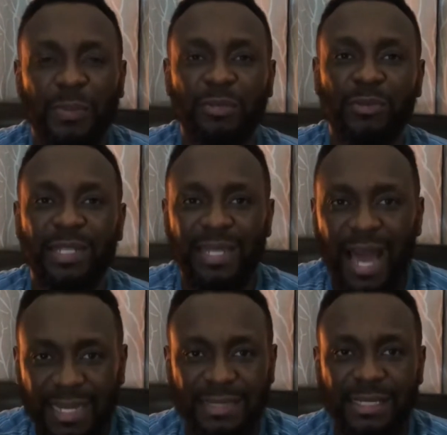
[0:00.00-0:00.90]

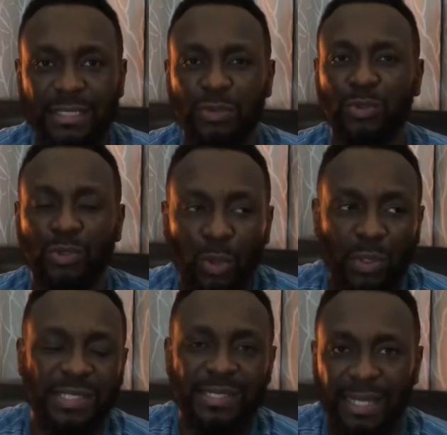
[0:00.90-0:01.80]
reacting to
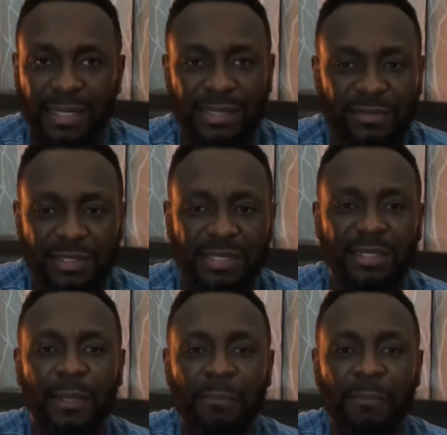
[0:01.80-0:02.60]
those negativity,